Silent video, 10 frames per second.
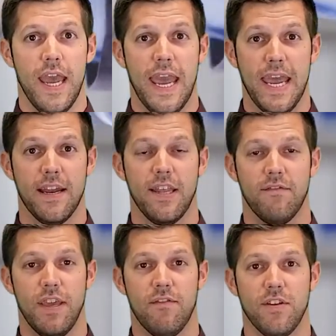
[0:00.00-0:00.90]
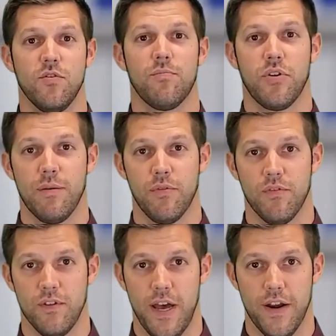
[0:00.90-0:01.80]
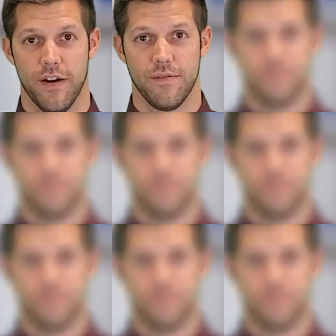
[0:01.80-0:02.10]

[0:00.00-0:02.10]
and they've given you a pre-approval letter.